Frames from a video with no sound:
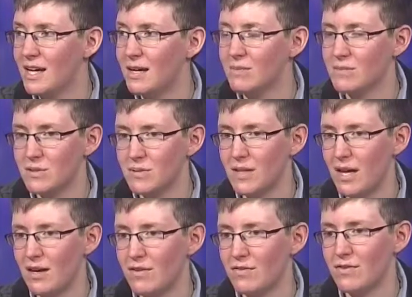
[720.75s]
Um, so we
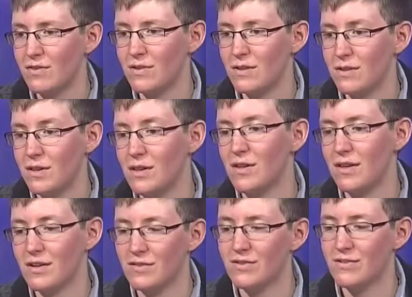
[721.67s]
have a
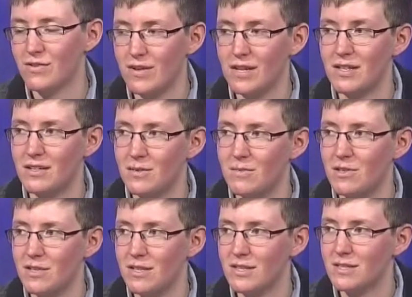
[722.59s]
lot of great
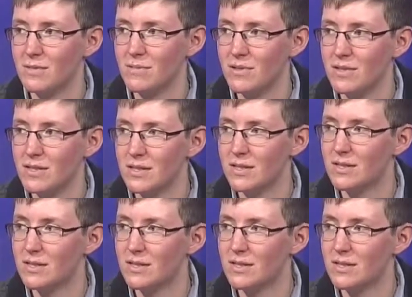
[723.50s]
community support.